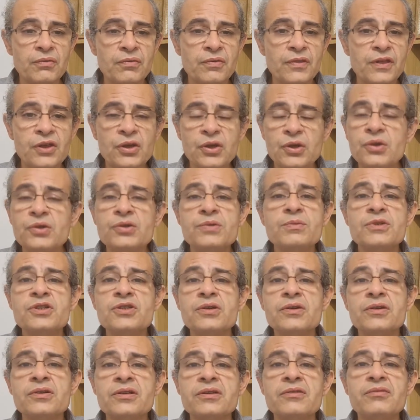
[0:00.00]
the huge
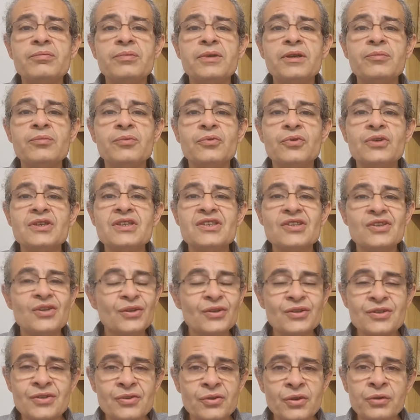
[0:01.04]
majority of people is
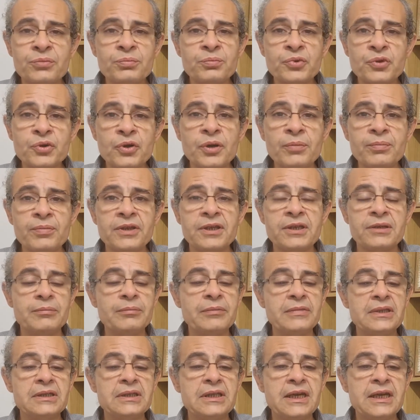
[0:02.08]
not a problem,